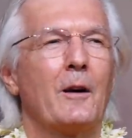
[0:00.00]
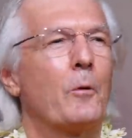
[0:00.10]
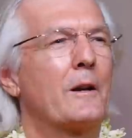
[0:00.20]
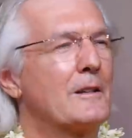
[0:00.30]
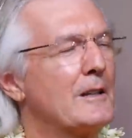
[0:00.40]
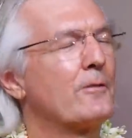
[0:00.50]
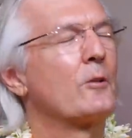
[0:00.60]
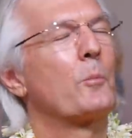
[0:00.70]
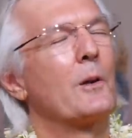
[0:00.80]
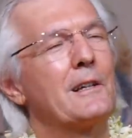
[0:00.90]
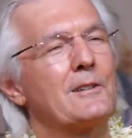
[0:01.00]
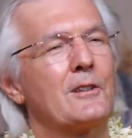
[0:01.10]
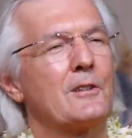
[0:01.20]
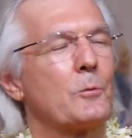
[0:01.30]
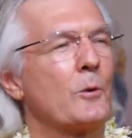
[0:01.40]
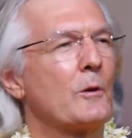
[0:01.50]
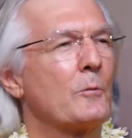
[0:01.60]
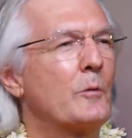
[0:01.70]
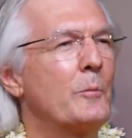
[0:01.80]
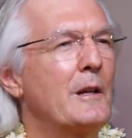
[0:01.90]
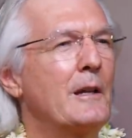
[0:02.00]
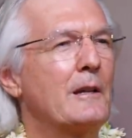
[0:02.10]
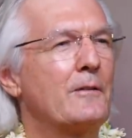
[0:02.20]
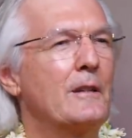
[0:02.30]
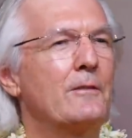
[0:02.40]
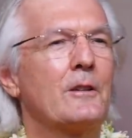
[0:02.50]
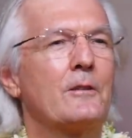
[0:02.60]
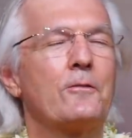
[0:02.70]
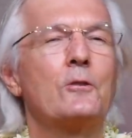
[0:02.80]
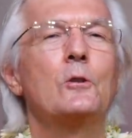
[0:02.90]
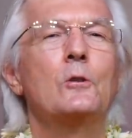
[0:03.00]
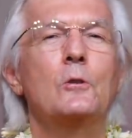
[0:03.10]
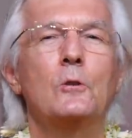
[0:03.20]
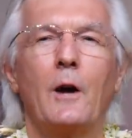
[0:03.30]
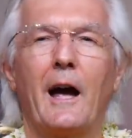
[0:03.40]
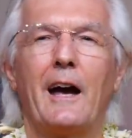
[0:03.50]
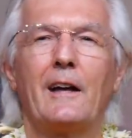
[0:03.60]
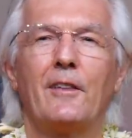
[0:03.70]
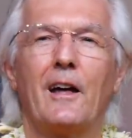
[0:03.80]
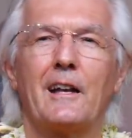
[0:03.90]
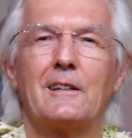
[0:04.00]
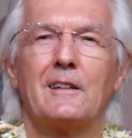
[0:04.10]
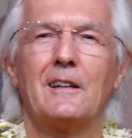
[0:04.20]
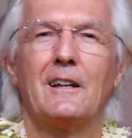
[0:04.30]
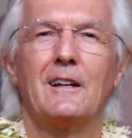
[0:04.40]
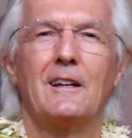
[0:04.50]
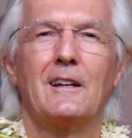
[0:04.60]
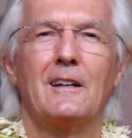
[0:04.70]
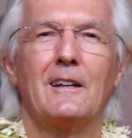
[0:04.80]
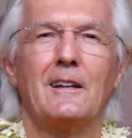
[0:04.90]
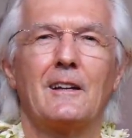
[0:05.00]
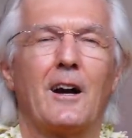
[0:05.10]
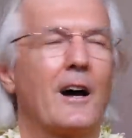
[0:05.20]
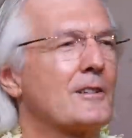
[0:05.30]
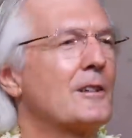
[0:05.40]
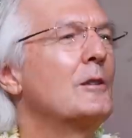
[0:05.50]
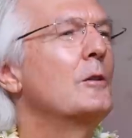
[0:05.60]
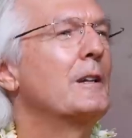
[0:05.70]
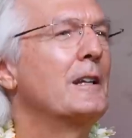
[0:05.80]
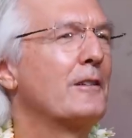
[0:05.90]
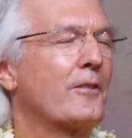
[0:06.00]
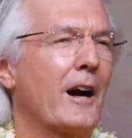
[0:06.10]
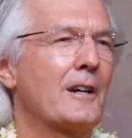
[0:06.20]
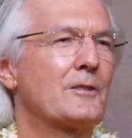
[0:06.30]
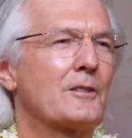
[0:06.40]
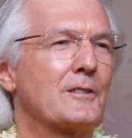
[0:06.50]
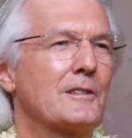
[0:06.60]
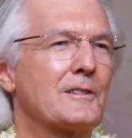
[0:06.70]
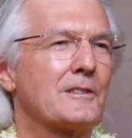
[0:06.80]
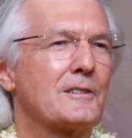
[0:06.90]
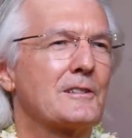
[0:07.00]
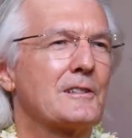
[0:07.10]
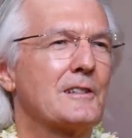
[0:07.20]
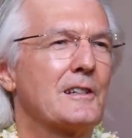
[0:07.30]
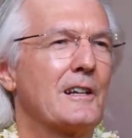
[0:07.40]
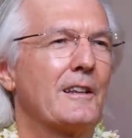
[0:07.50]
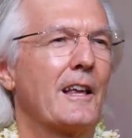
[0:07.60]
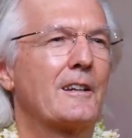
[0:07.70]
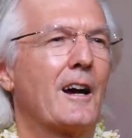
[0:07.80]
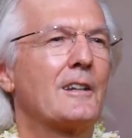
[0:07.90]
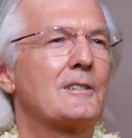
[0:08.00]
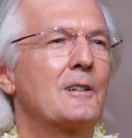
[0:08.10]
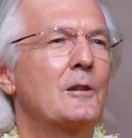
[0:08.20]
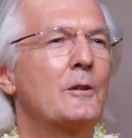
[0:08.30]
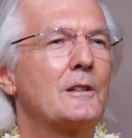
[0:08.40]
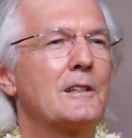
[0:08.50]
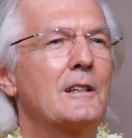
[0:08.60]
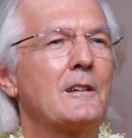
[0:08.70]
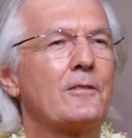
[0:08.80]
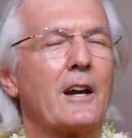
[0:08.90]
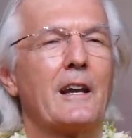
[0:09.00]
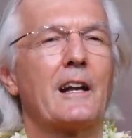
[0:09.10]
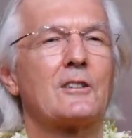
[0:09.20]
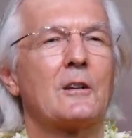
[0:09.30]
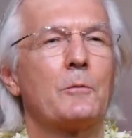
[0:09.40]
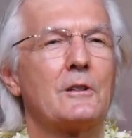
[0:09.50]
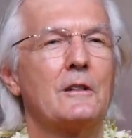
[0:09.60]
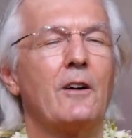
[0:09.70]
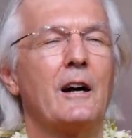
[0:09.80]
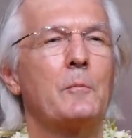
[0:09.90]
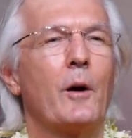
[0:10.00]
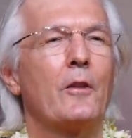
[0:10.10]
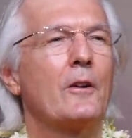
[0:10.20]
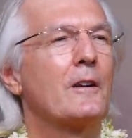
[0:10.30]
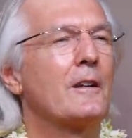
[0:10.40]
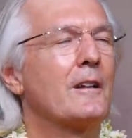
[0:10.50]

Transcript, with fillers: What a different place this world would be if even a few had that continuity of consciousness, that continuity of connection with Divine Mother.